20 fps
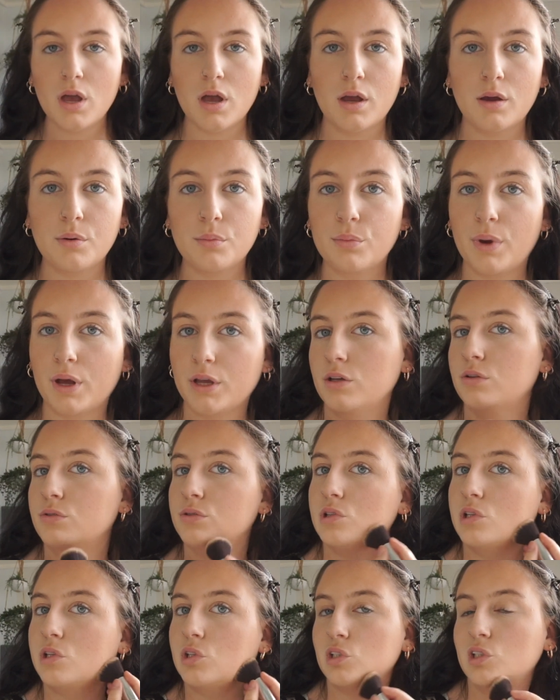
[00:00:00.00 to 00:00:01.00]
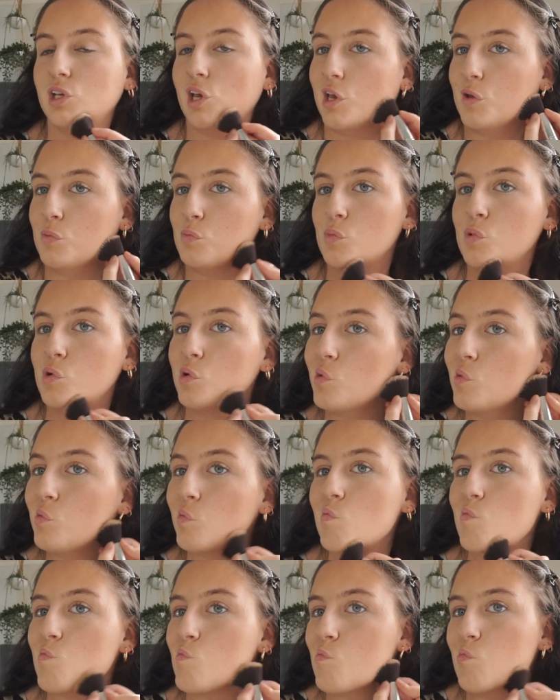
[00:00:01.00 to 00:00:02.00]
And by using the same
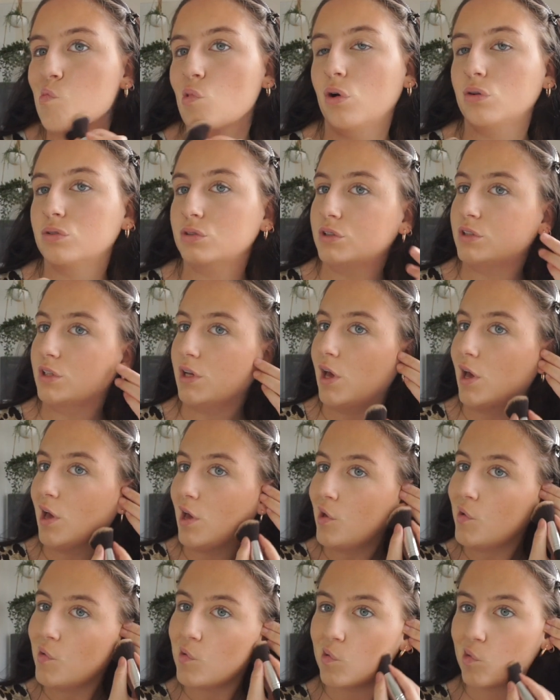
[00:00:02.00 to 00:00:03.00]
bronzer